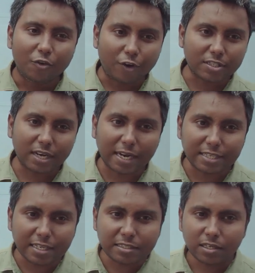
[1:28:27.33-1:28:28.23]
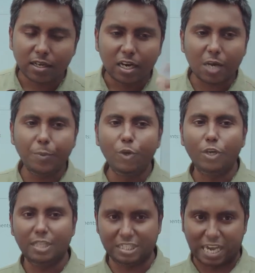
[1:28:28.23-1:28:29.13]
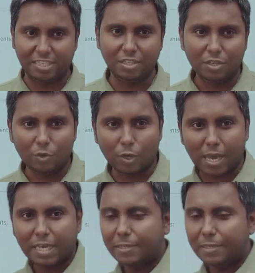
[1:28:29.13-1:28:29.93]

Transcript: First largest, let me know in the chat. Okay,